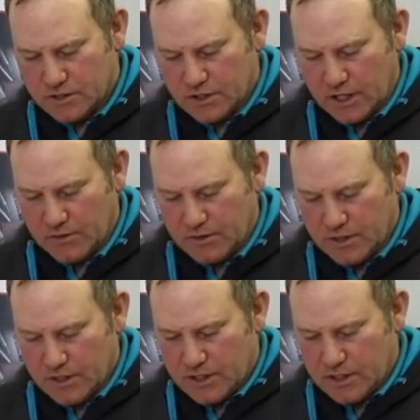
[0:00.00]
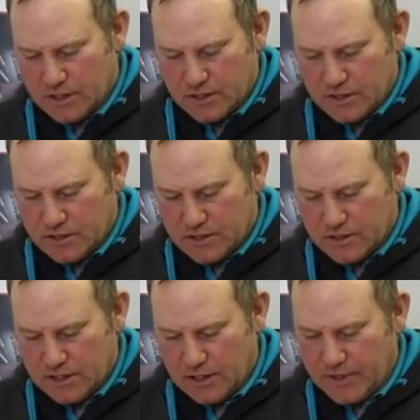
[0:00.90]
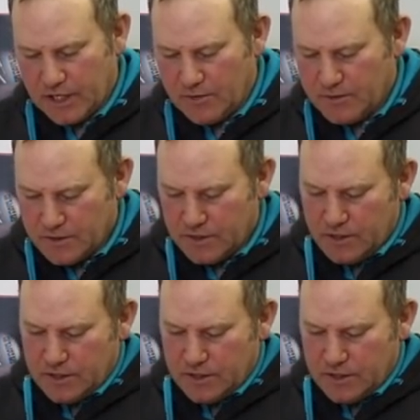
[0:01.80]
So there we go.